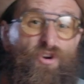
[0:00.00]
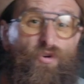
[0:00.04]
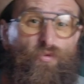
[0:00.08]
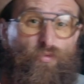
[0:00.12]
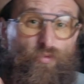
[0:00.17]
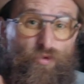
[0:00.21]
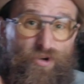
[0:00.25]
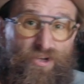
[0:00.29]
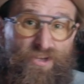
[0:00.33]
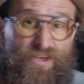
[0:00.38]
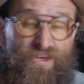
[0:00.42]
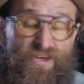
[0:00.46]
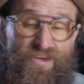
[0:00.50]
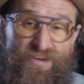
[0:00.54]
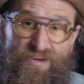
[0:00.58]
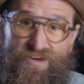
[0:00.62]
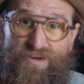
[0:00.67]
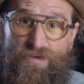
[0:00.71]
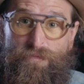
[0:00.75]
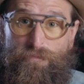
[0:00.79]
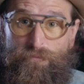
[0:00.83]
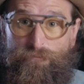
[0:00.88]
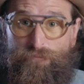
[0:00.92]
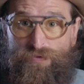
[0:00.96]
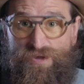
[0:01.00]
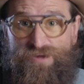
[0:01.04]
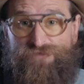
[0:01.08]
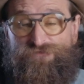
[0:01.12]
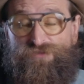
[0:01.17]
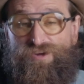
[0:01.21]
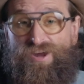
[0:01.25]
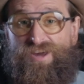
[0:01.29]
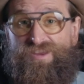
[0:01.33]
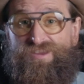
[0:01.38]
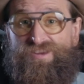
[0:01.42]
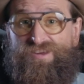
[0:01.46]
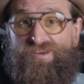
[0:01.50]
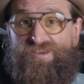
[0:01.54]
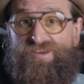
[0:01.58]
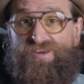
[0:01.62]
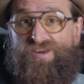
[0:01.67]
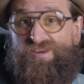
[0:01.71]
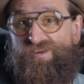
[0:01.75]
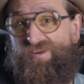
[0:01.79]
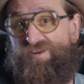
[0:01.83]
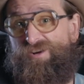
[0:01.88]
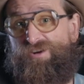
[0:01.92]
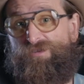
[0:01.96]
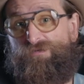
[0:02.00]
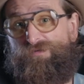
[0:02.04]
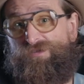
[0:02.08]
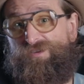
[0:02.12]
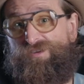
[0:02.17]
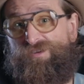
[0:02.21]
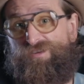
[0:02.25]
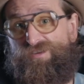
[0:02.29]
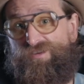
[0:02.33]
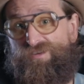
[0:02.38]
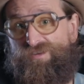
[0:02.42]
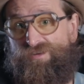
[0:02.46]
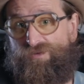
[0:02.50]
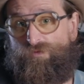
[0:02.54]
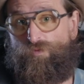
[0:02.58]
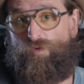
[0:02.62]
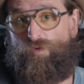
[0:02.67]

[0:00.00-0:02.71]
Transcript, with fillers: are really beefy. I think the, you know the the